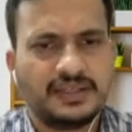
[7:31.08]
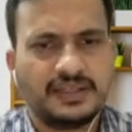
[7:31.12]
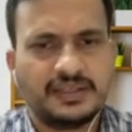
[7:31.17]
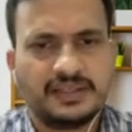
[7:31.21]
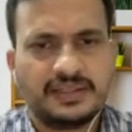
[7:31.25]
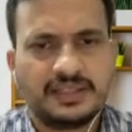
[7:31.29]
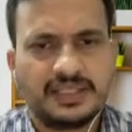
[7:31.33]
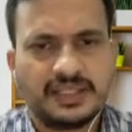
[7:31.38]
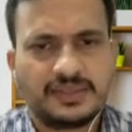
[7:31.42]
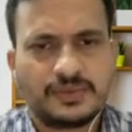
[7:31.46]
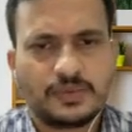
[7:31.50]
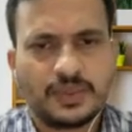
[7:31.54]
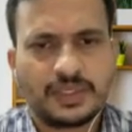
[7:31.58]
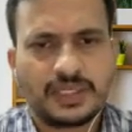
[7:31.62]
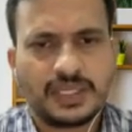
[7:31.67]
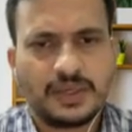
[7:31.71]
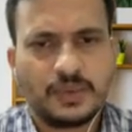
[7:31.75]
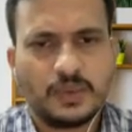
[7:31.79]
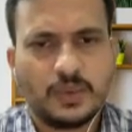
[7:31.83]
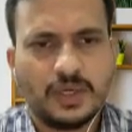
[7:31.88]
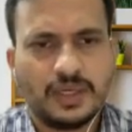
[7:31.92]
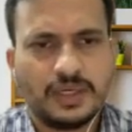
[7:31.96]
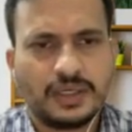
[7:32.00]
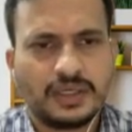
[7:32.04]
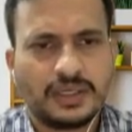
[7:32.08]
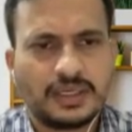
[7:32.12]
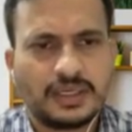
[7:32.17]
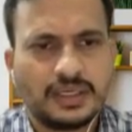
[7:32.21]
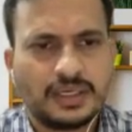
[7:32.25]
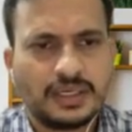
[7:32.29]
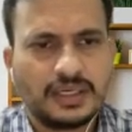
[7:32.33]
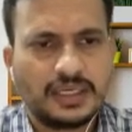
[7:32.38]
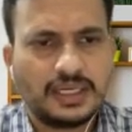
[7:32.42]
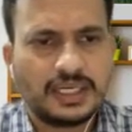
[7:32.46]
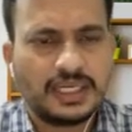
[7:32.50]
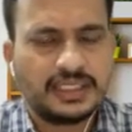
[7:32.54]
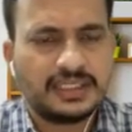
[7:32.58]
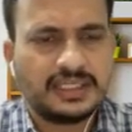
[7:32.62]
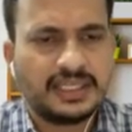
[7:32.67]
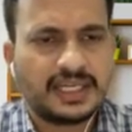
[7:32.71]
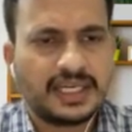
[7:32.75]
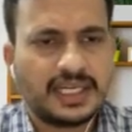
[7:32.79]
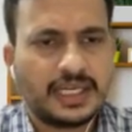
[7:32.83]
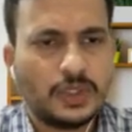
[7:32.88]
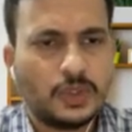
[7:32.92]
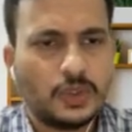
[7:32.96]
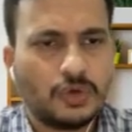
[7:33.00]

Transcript: That's what I want. Like they can